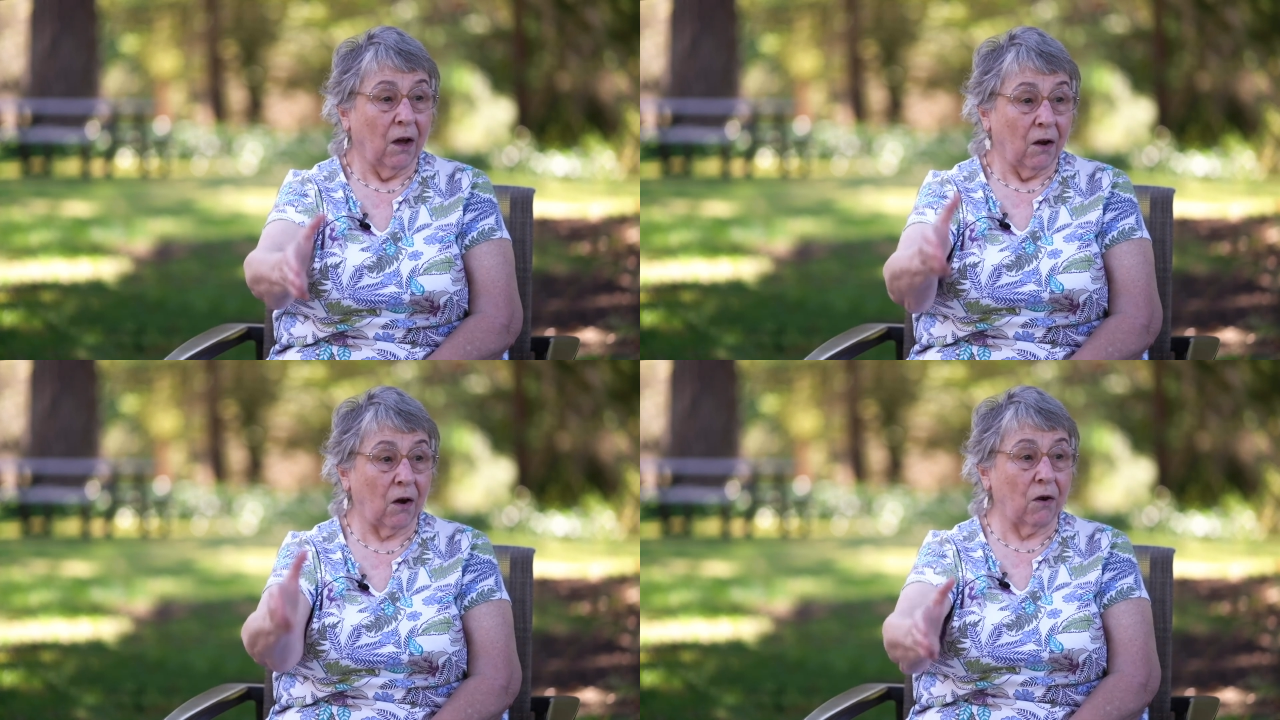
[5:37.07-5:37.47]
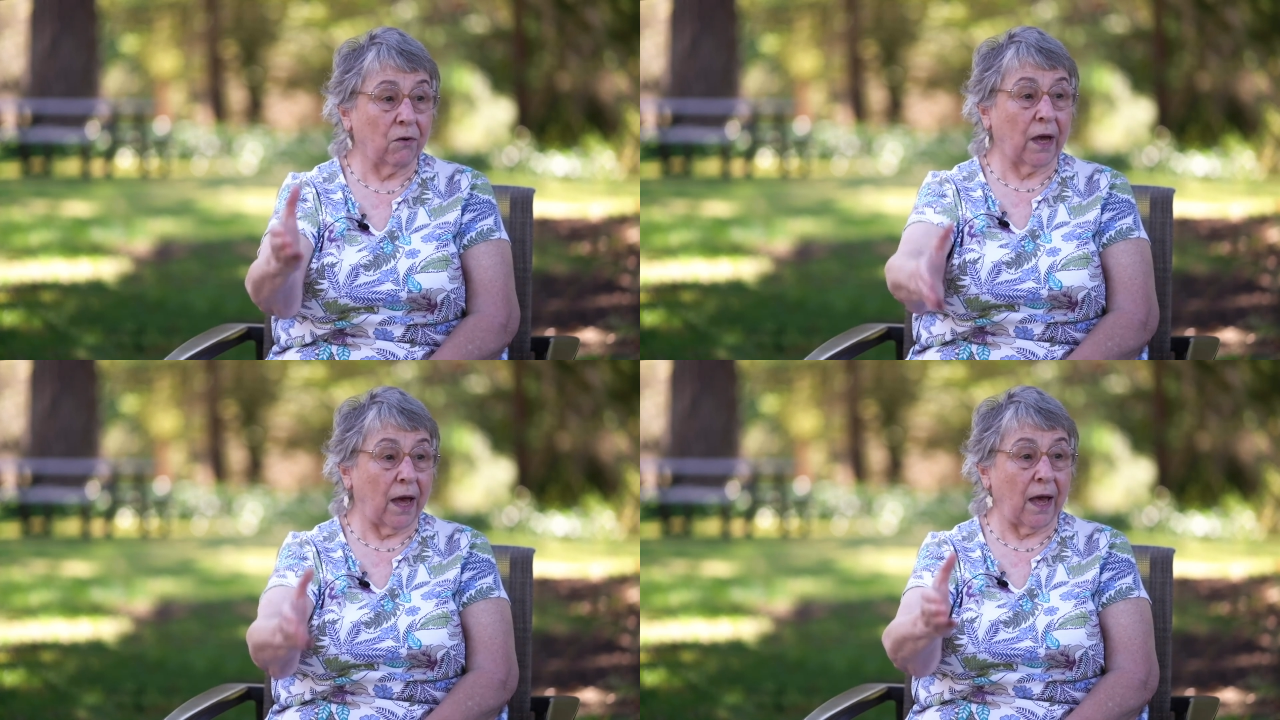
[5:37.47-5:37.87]

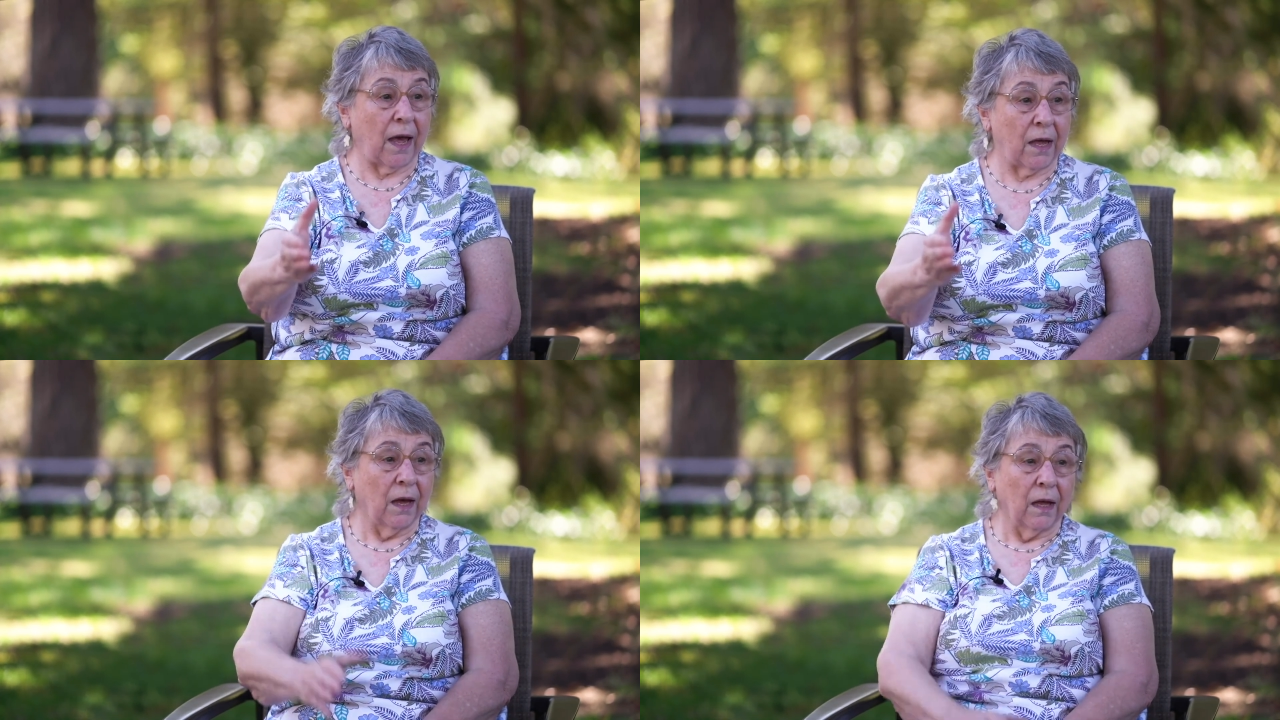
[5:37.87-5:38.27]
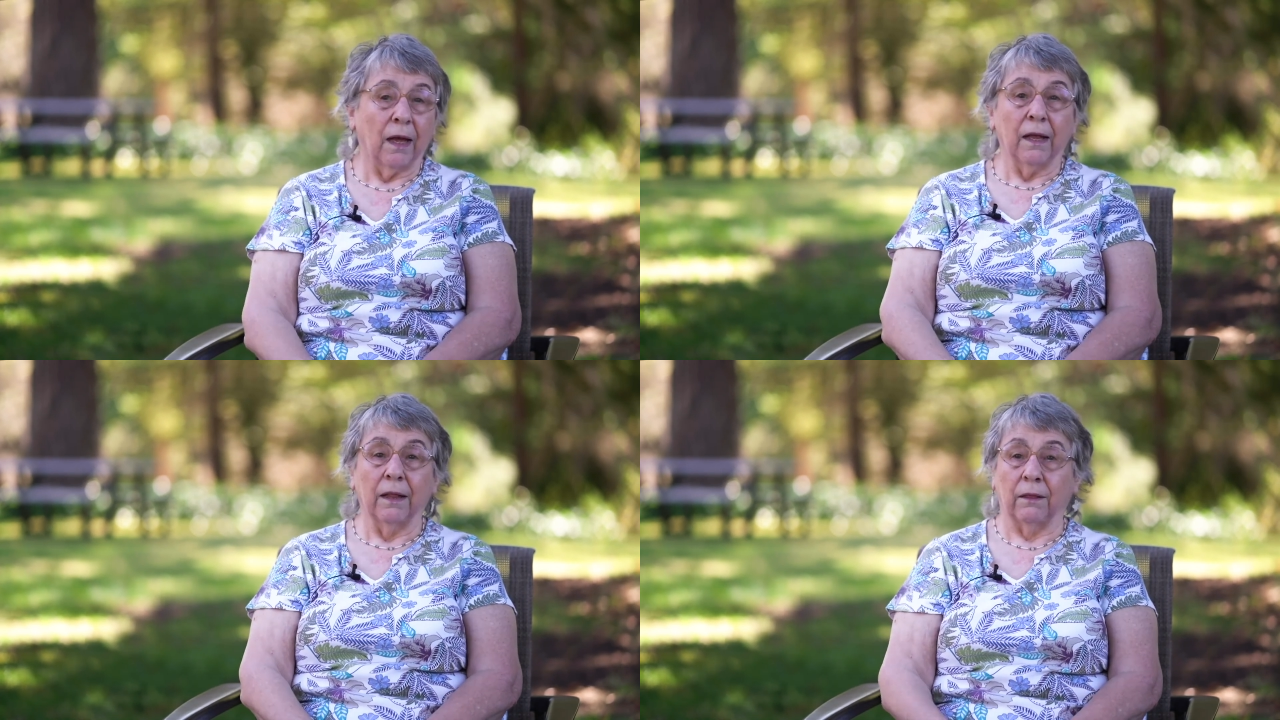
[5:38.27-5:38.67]
Okay,
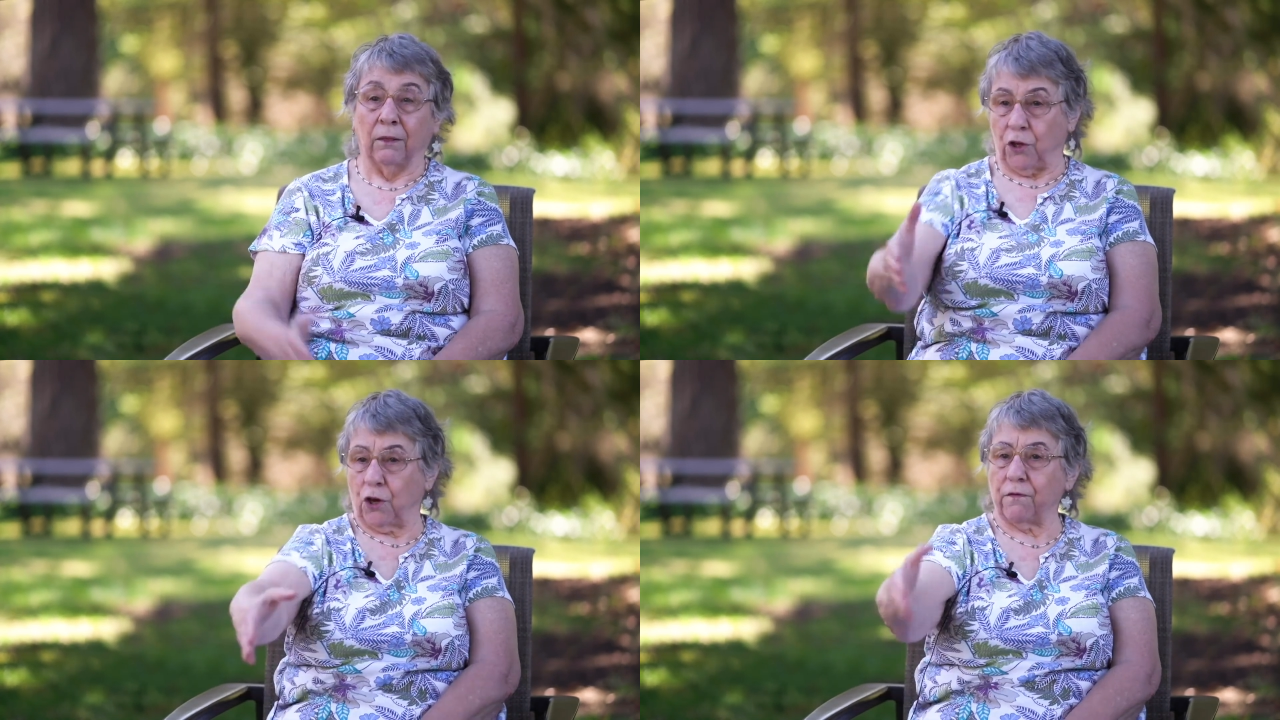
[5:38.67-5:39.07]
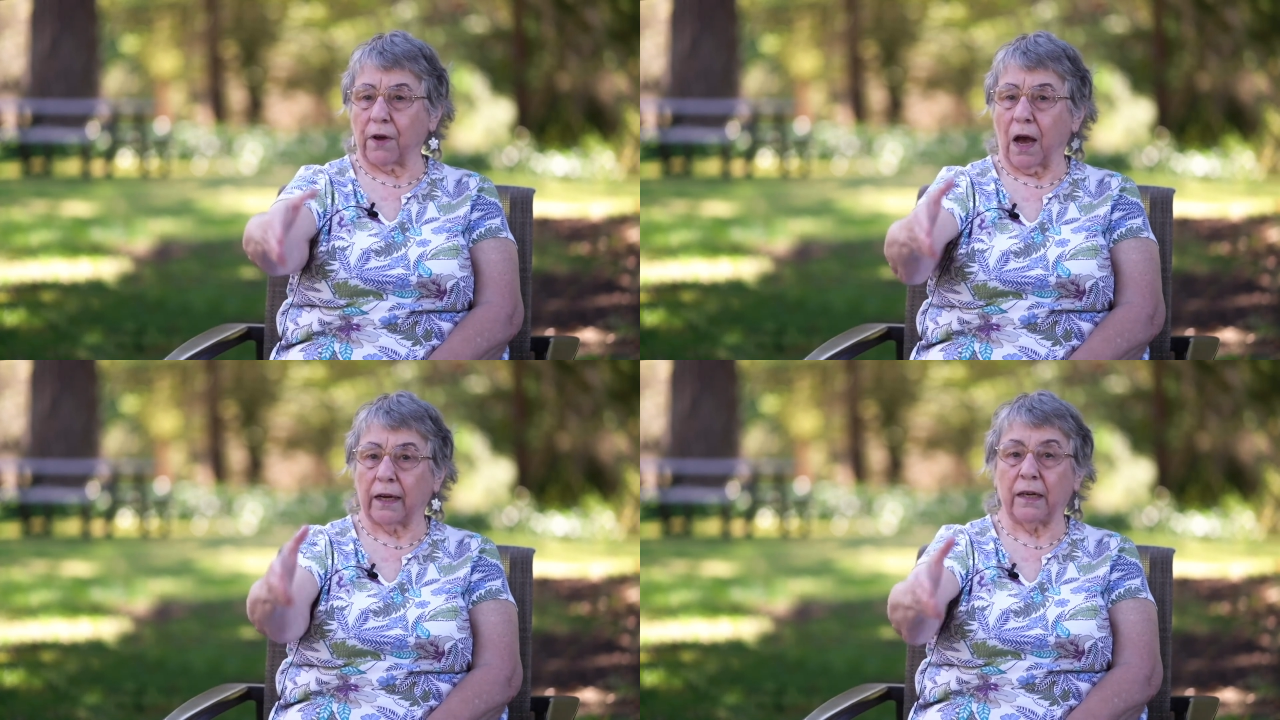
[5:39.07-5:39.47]
you've
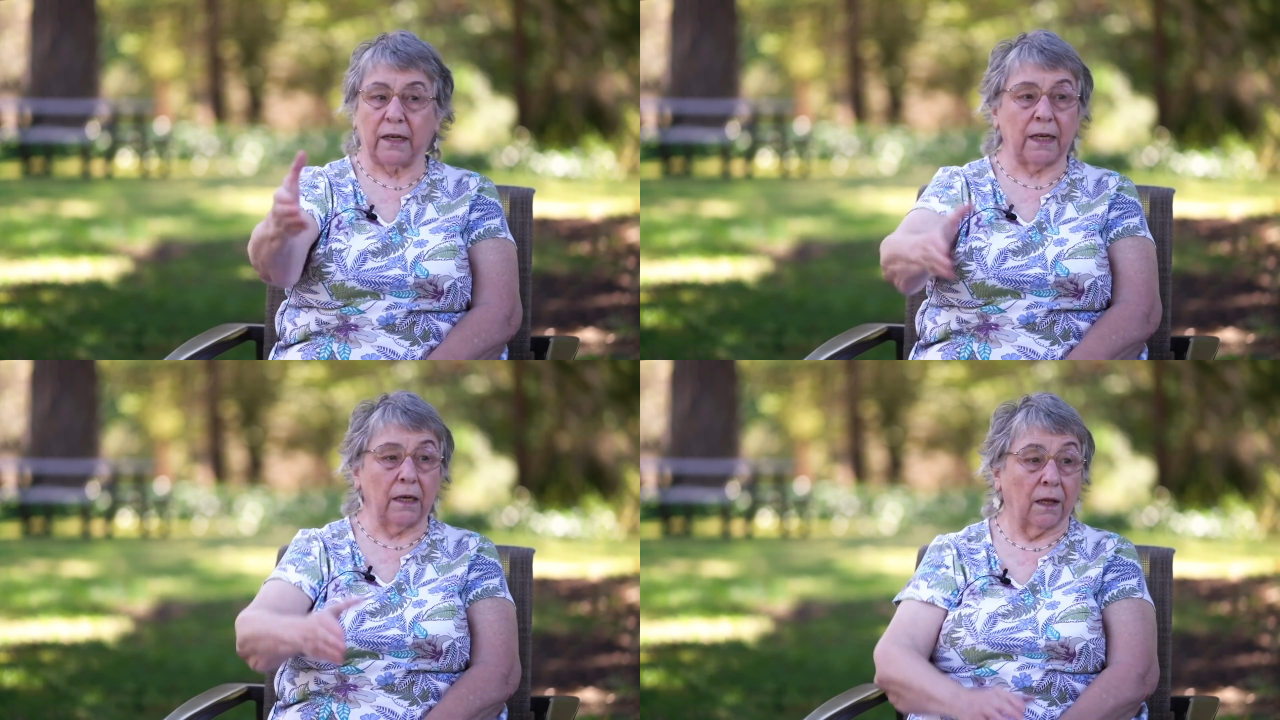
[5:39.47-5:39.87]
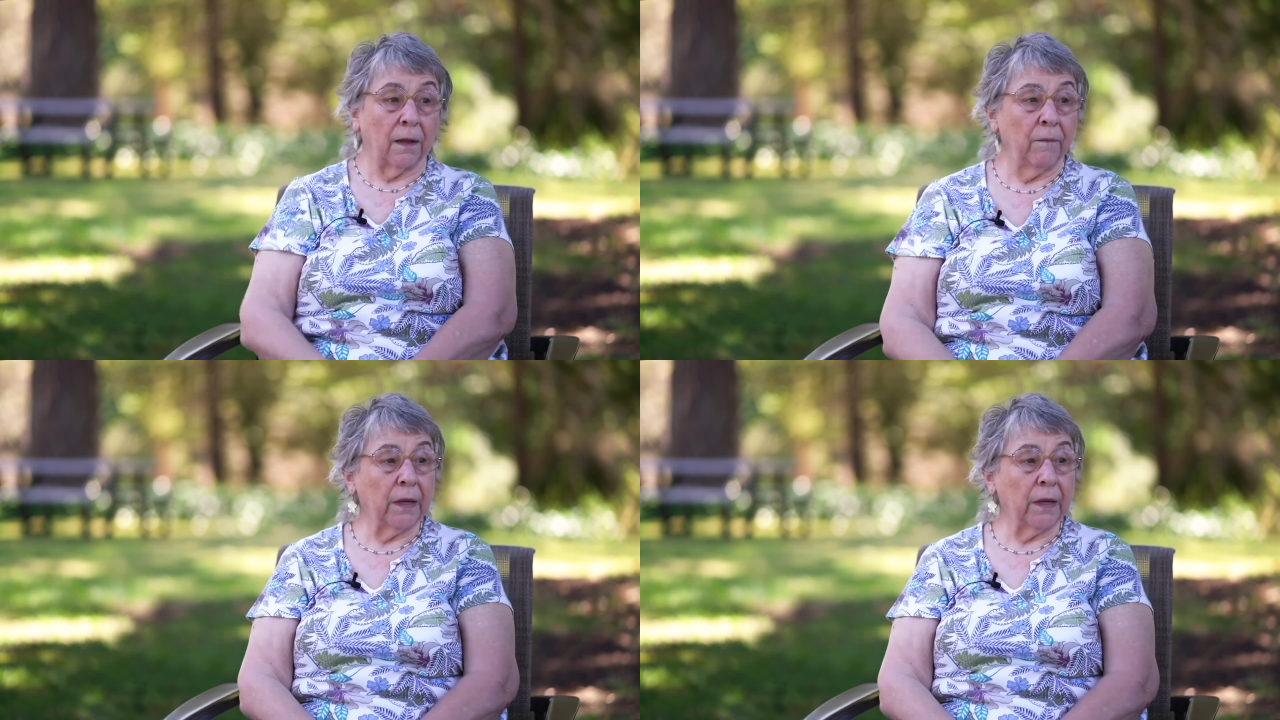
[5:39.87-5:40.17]
got a deal.